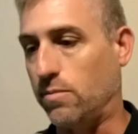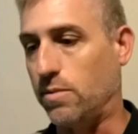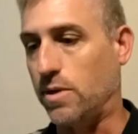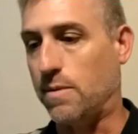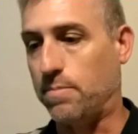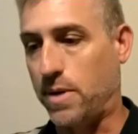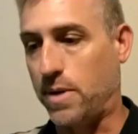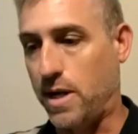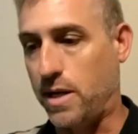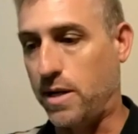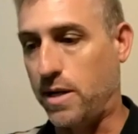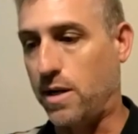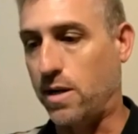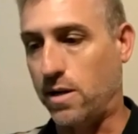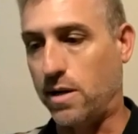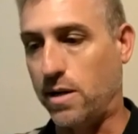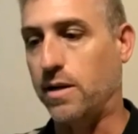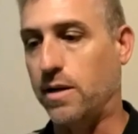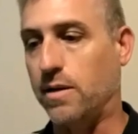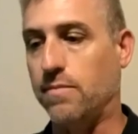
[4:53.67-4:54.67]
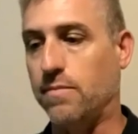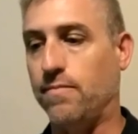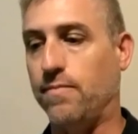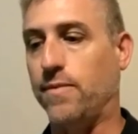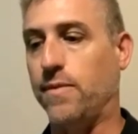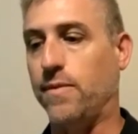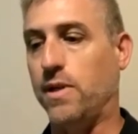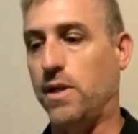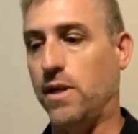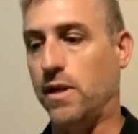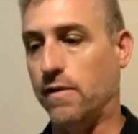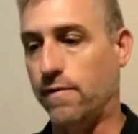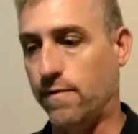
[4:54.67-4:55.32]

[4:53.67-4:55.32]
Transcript: depending on if